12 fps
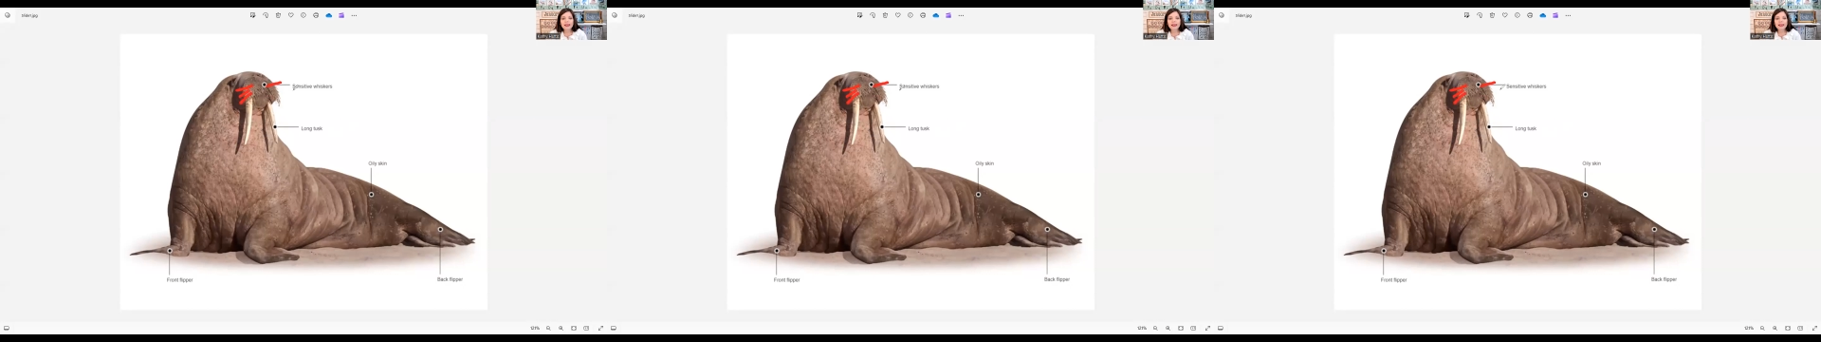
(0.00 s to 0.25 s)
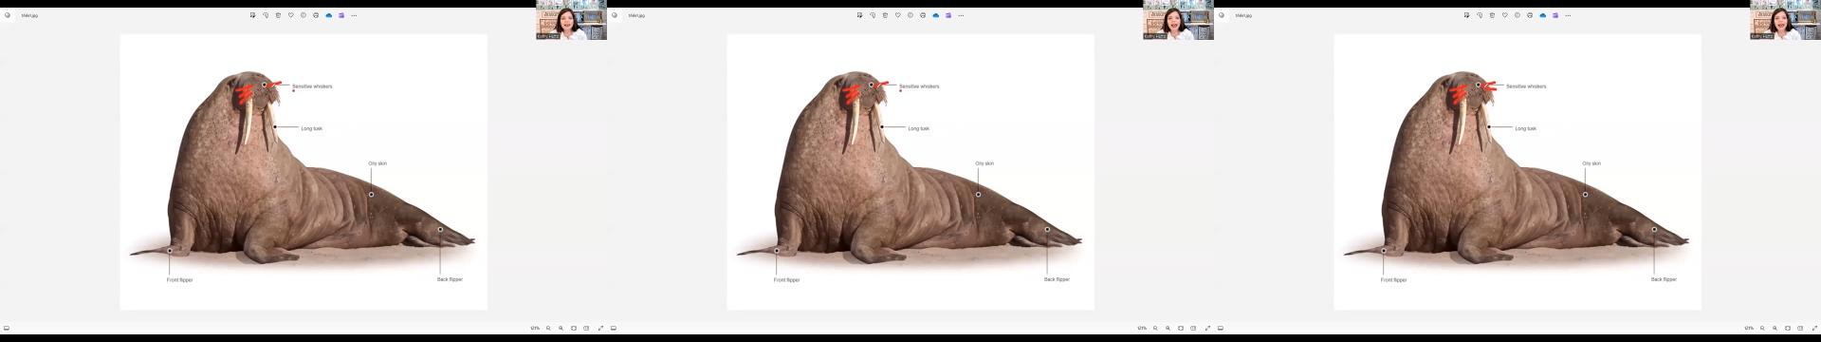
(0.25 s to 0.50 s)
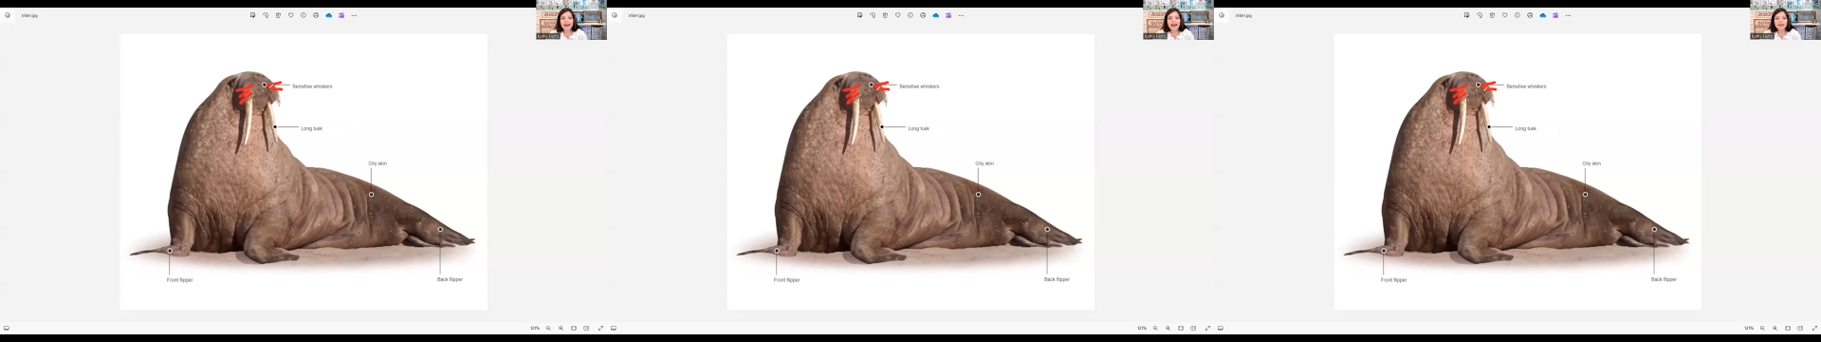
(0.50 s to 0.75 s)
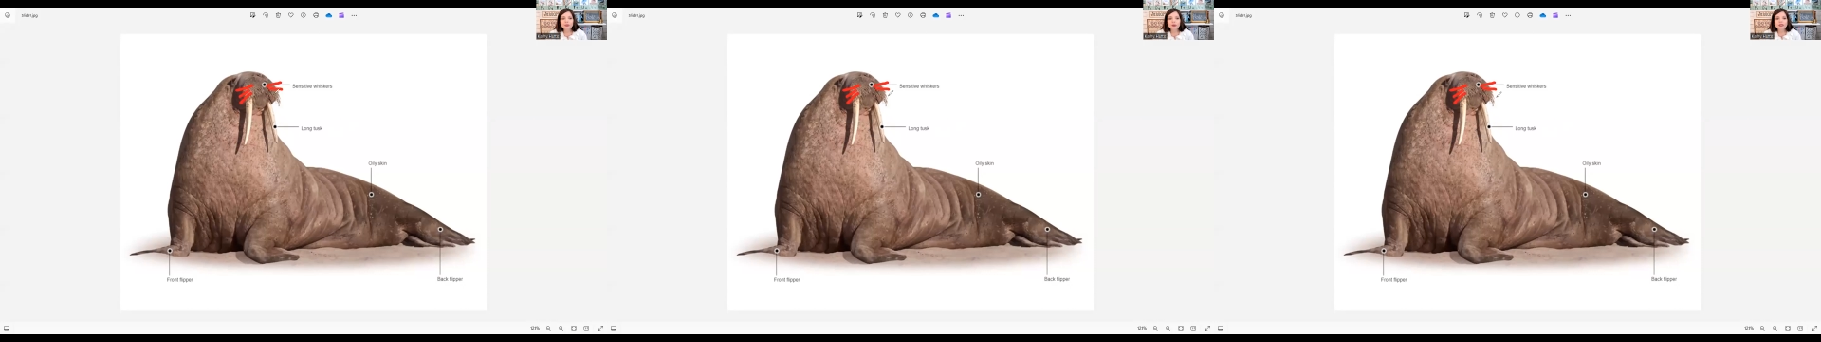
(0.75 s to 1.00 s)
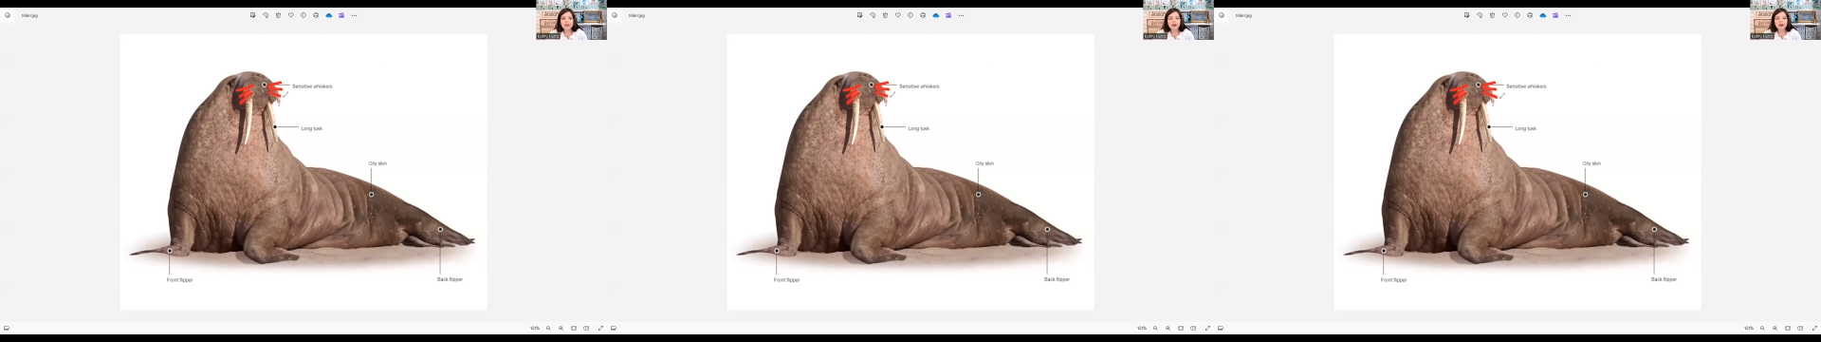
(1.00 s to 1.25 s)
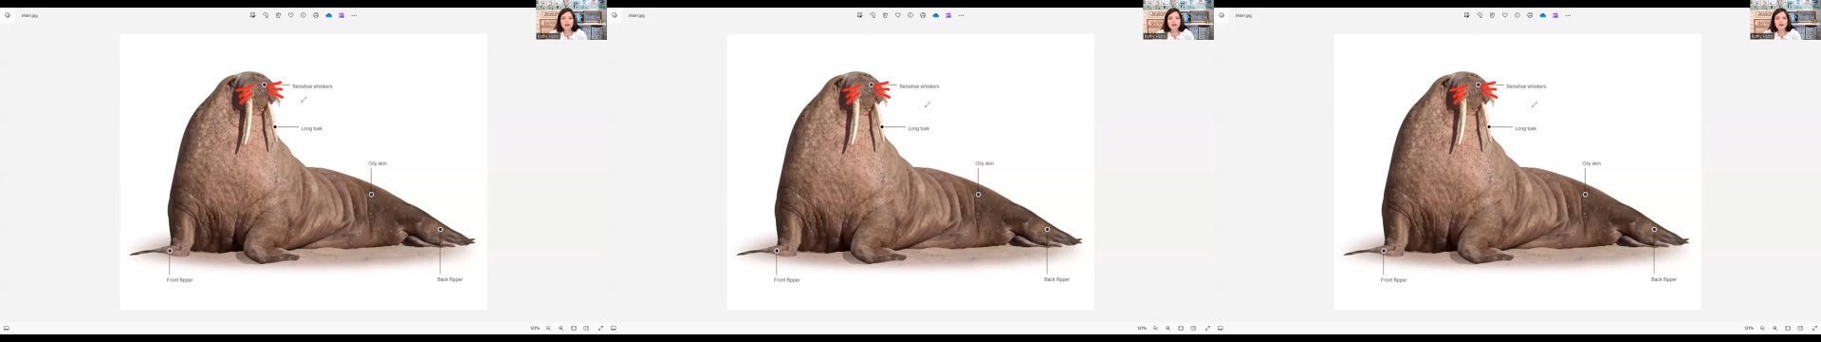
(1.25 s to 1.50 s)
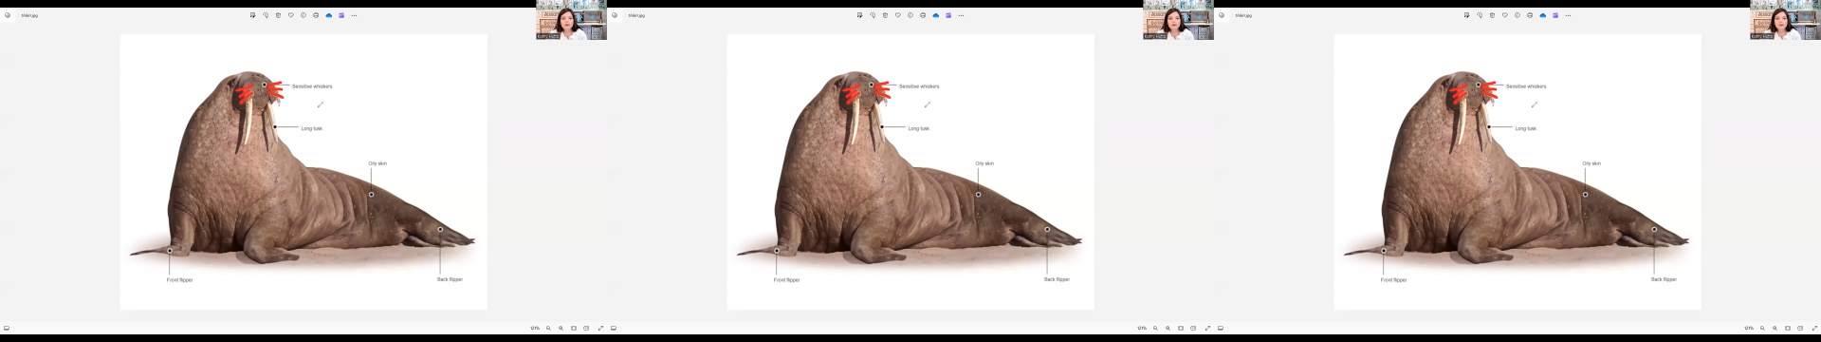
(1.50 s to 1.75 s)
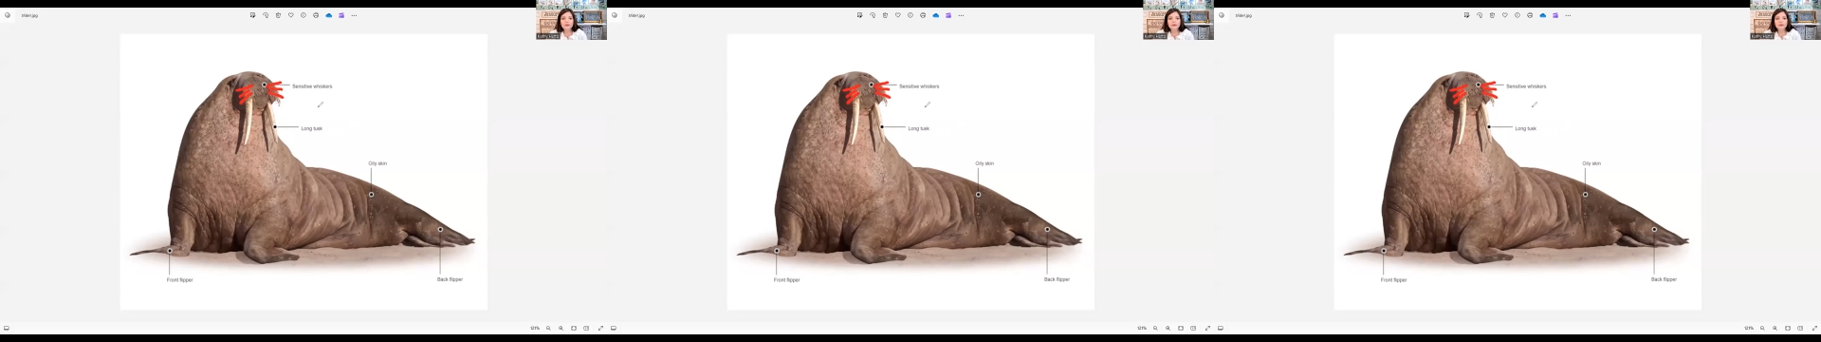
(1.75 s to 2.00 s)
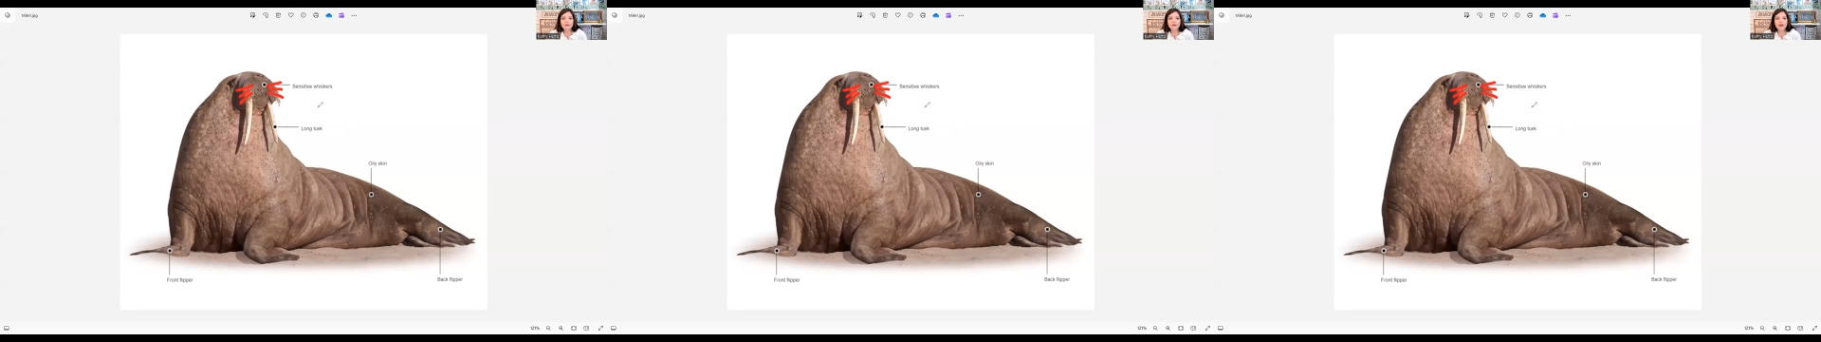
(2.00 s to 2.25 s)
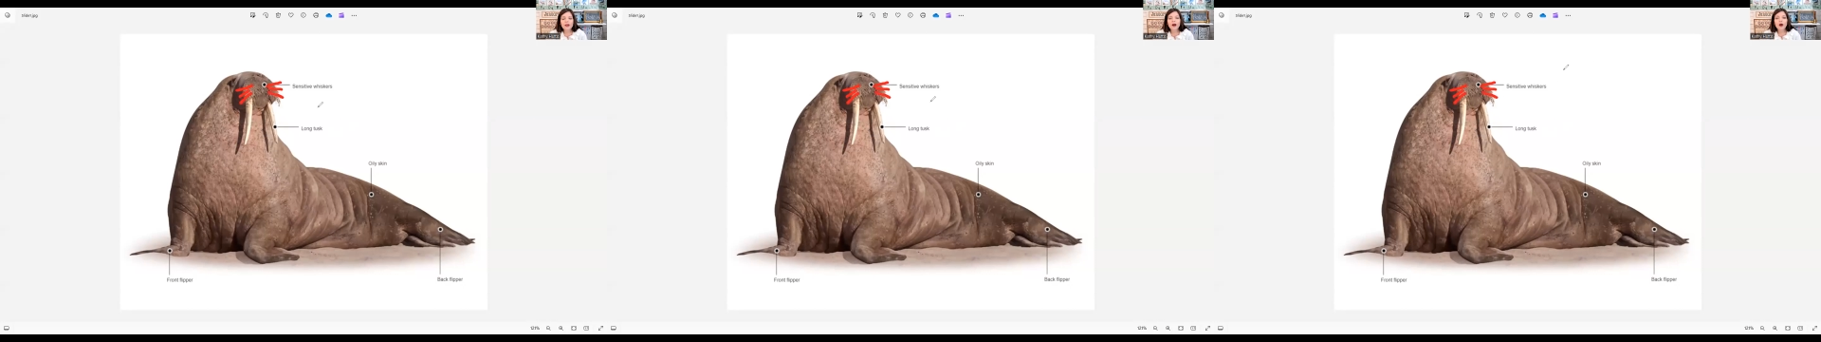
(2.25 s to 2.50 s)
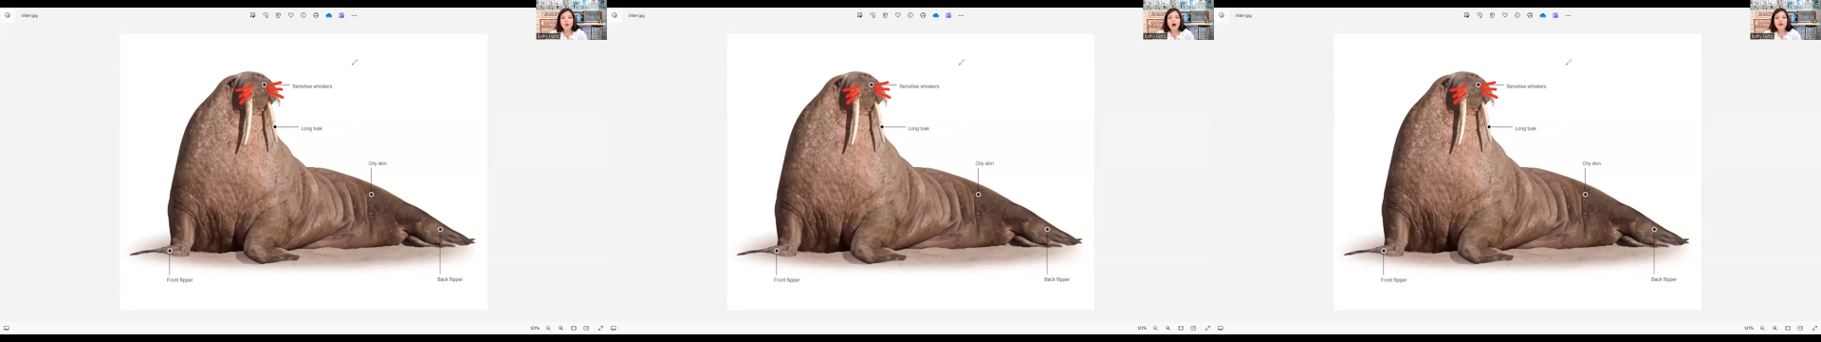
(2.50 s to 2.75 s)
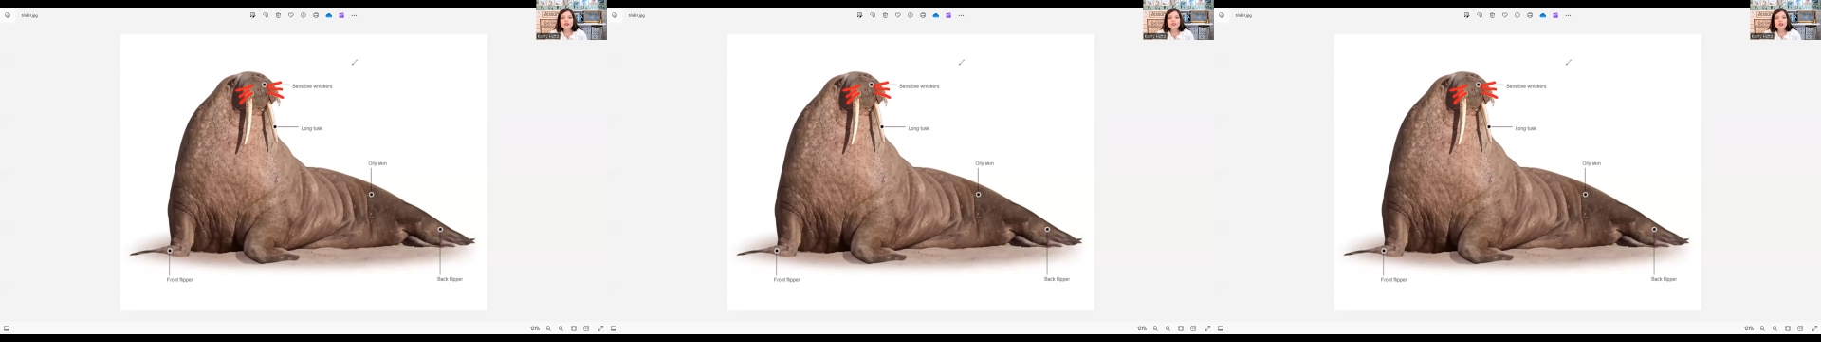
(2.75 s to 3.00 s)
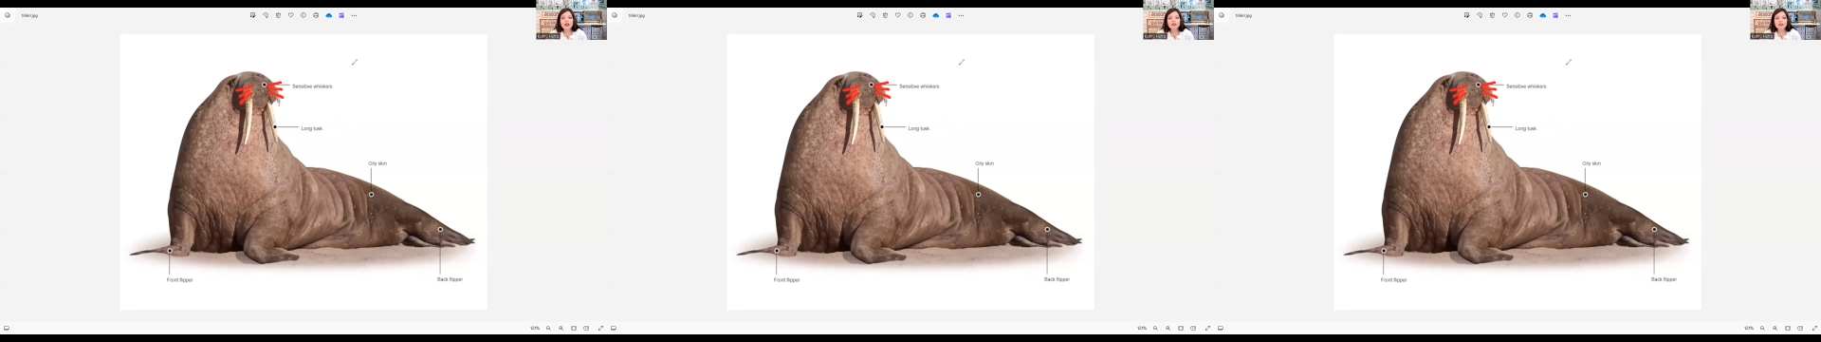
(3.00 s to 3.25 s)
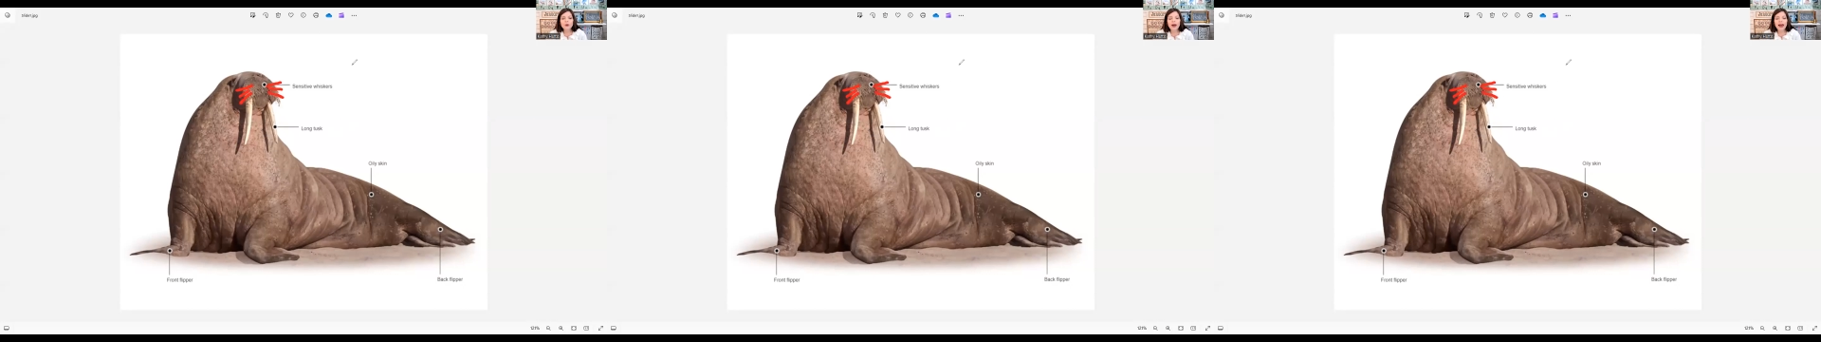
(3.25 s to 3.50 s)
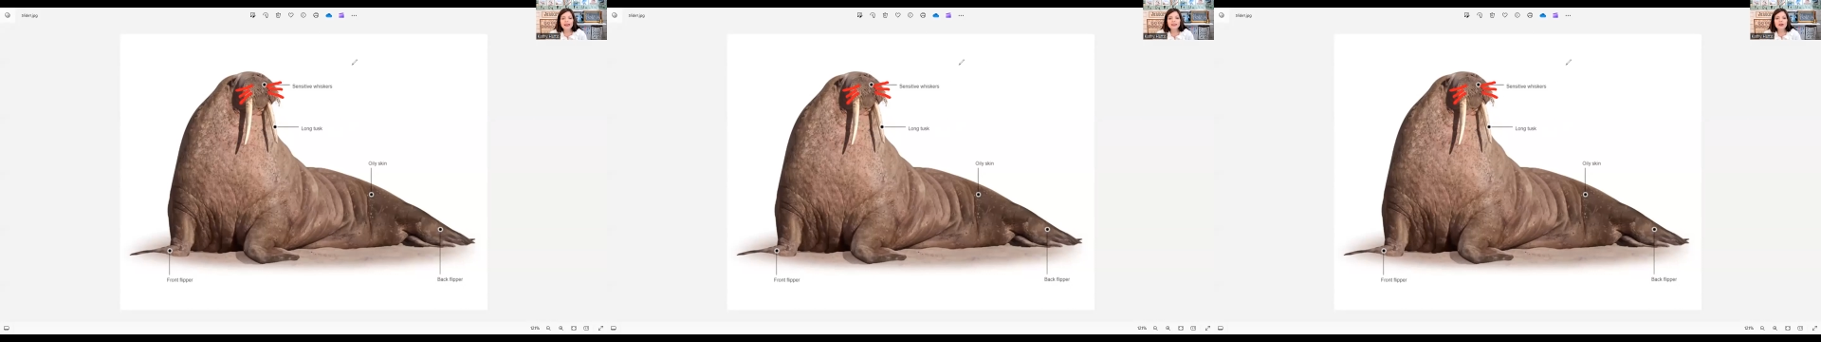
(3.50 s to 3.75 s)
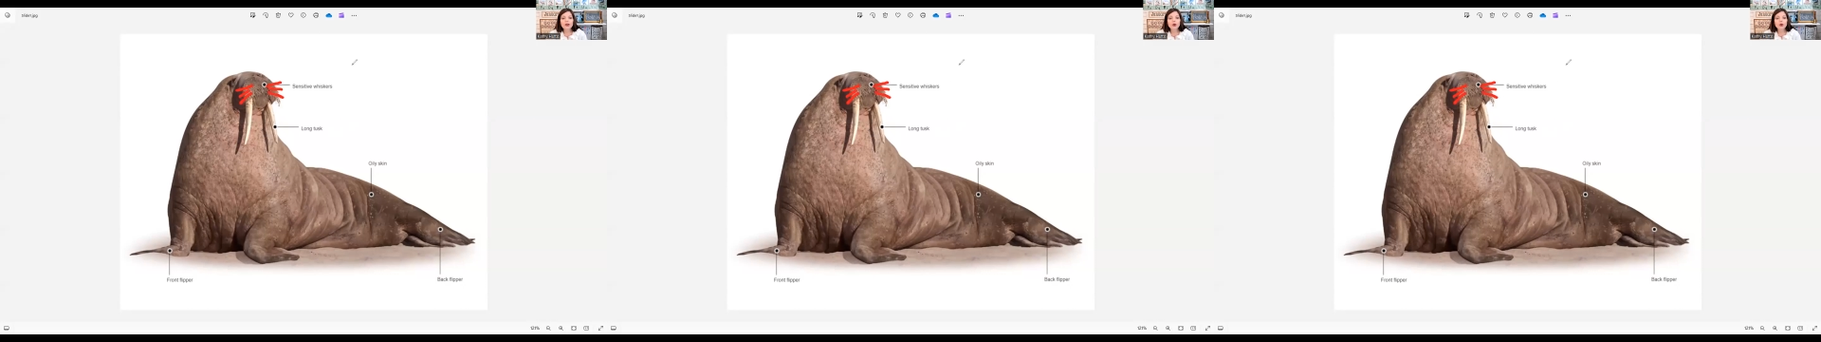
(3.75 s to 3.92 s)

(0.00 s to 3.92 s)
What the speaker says: Nobody's mouth can be seen.